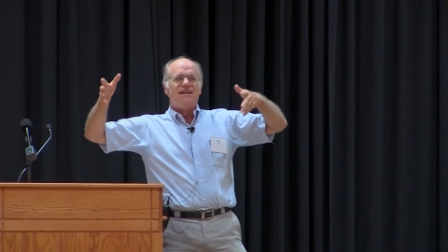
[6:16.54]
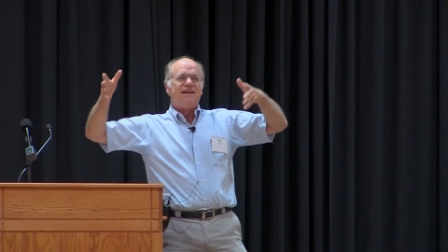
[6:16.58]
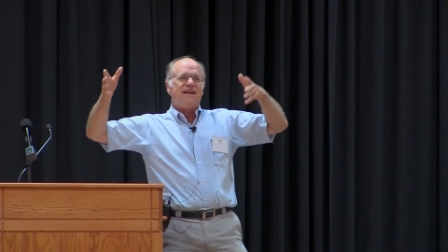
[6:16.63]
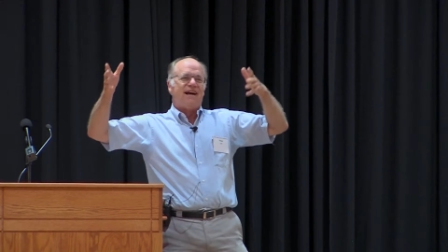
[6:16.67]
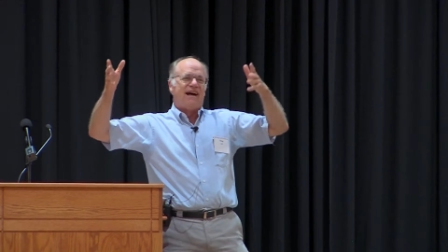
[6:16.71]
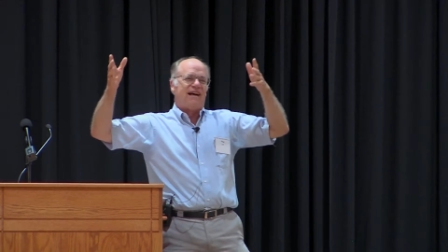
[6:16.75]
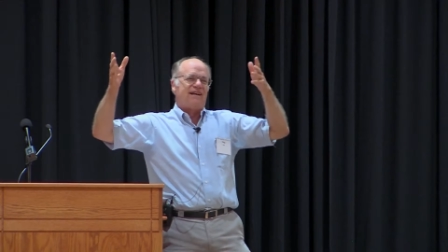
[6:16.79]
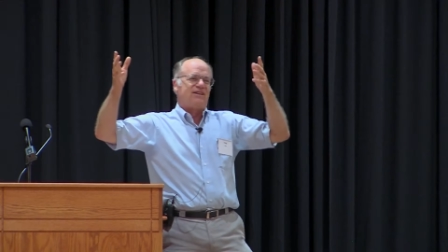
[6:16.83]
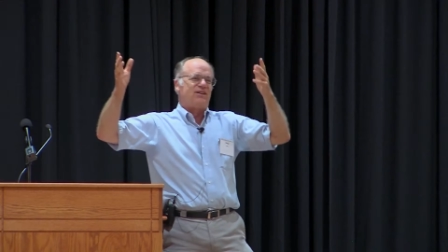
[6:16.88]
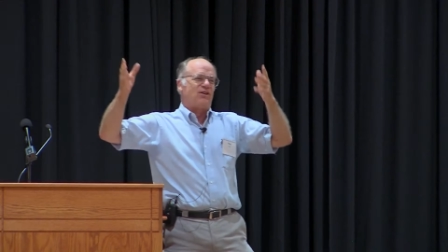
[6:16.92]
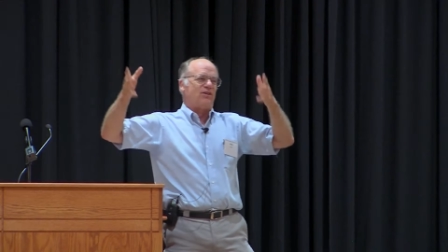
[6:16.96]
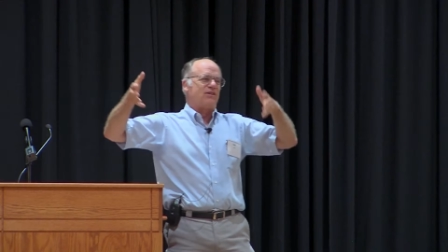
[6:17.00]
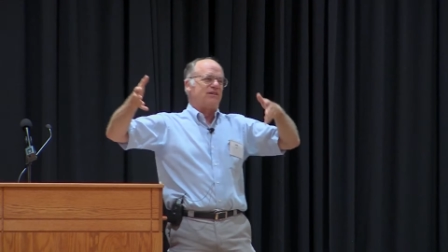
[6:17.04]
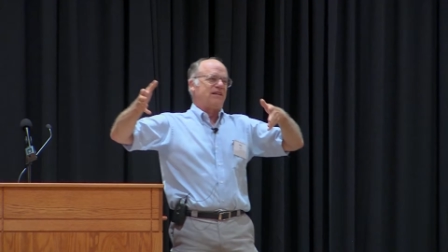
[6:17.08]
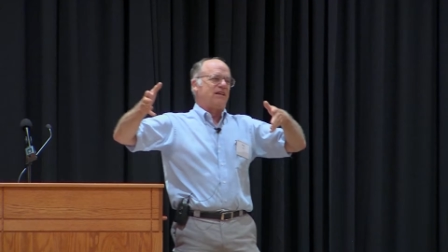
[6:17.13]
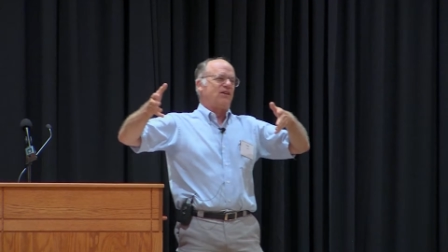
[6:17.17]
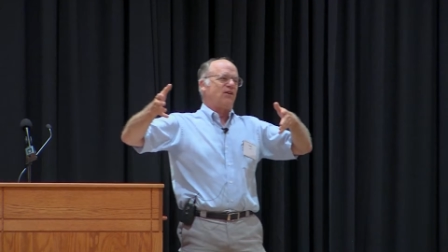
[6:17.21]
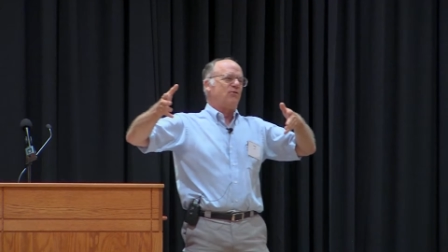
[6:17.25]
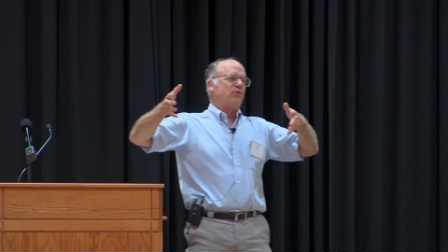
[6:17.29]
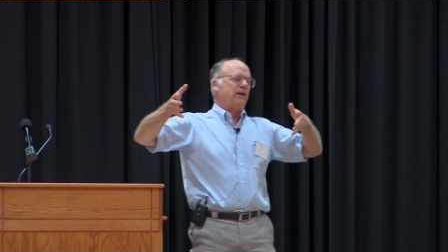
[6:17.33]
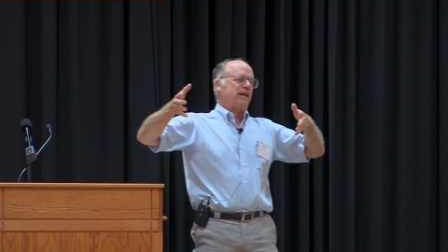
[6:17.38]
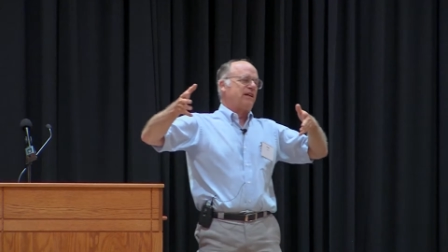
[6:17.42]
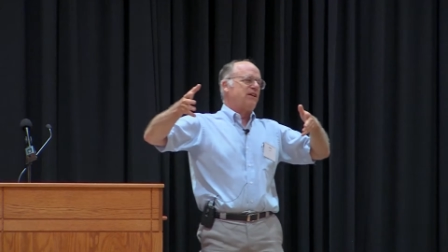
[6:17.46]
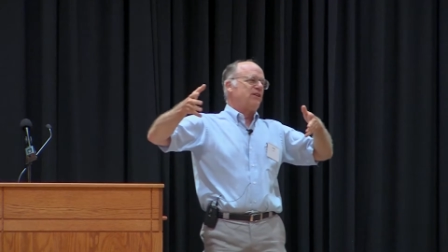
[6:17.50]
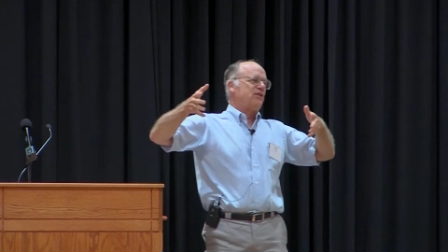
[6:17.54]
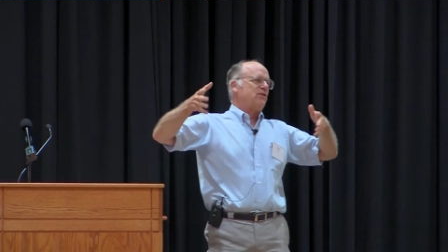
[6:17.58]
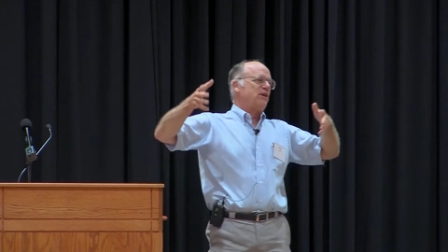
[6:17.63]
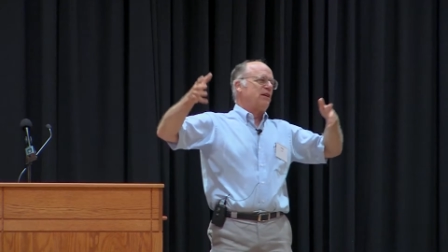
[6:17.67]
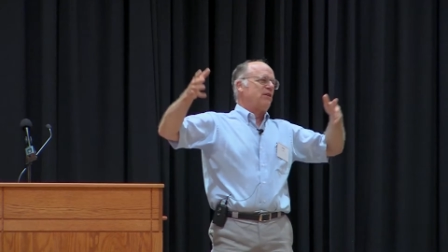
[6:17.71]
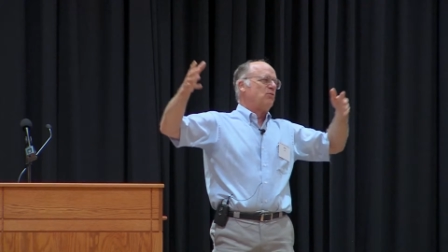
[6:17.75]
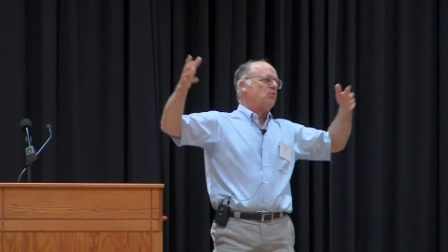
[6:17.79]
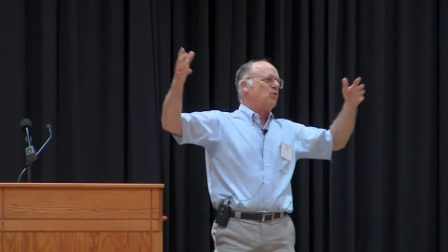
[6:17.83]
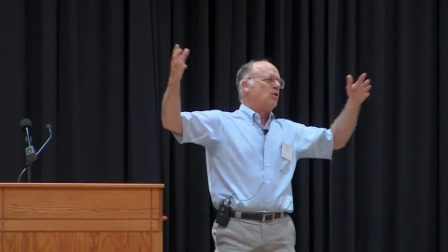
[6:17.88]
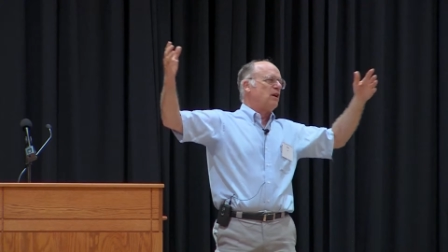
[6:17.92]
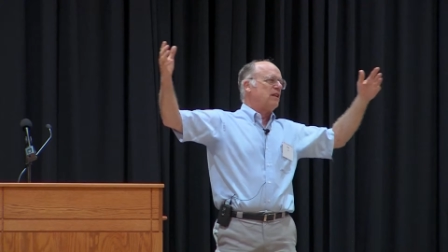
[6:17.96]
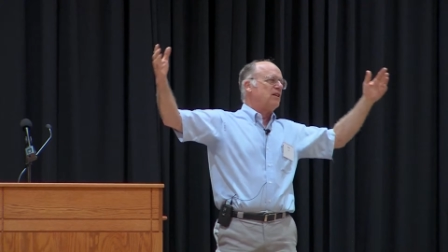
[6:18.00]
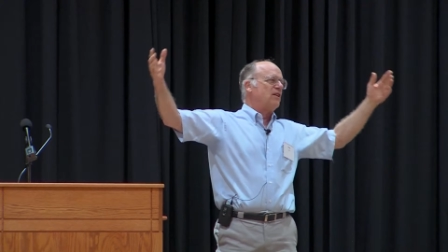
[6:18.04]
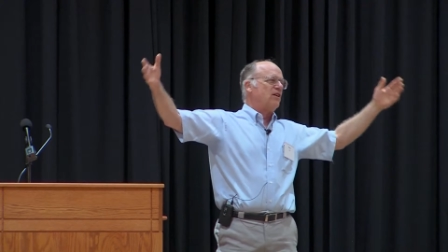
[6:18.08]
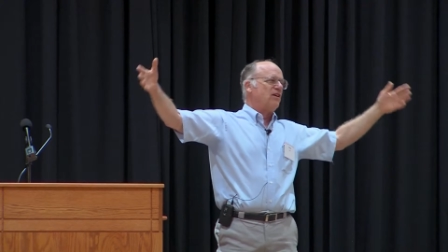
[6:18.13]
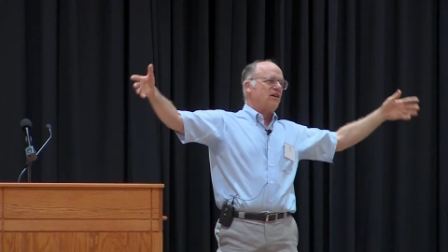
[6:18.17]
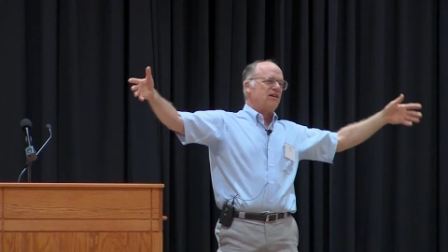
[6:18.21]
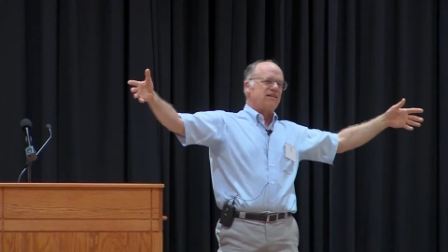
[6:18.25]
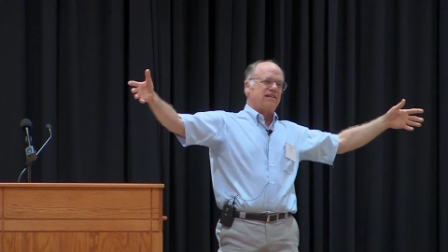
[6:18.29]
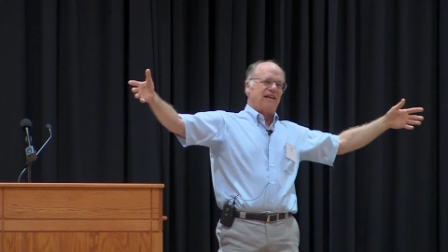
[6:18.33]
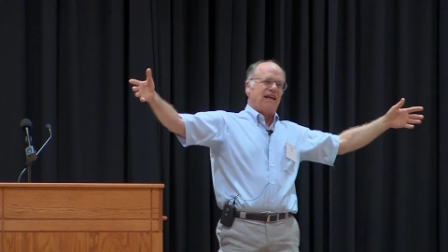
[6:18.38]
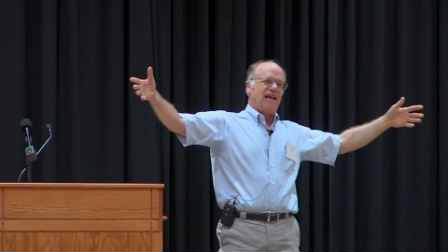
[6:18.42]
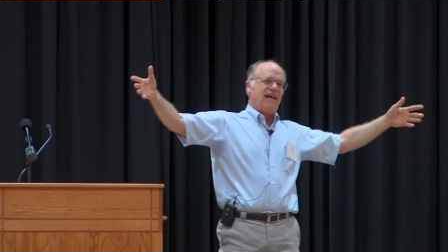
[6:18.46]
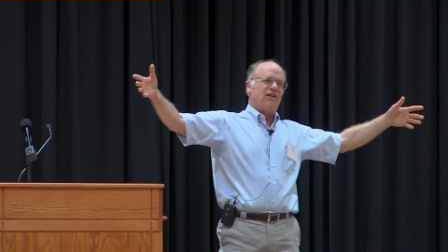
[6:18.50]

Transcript: I told Daryl we could do it in one long day.